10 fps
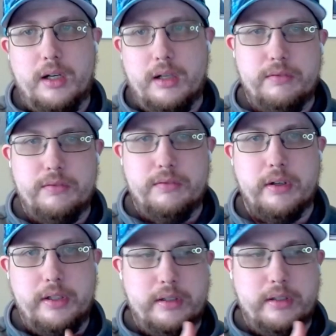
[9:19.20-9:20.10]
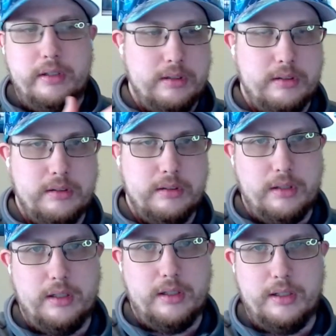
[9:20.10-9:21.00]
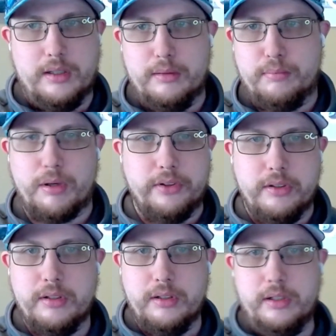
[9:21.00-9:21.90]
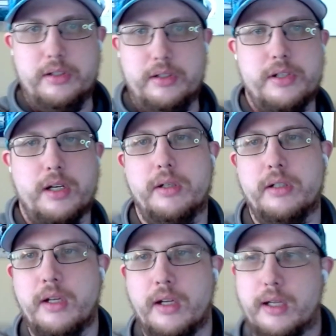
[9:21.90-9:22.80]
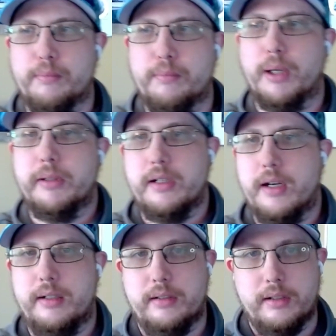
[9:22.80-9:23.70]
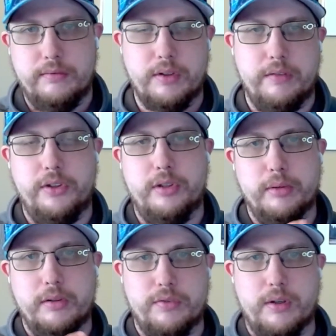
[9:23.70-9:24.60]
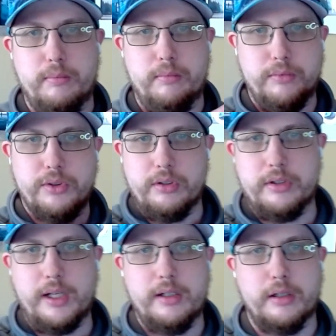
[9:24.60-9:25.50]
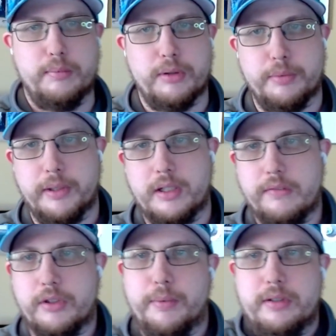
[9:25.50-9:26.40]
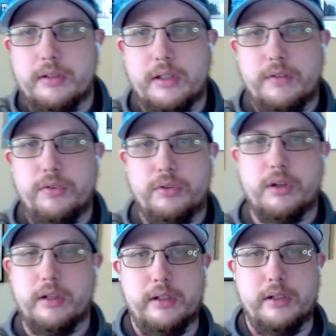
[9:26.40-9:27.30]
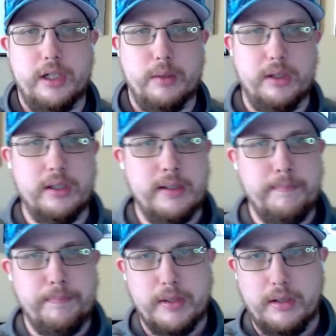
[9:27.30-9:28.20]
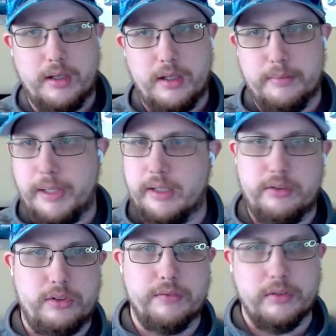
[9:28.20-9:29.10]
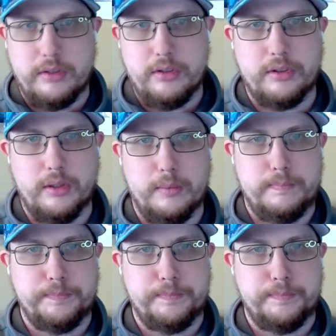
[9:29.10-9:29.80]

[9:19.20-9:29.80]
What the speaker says: very present in Cherwell, and probably not very visible from your data perspective, especially if you started on Cherwell back several years ago.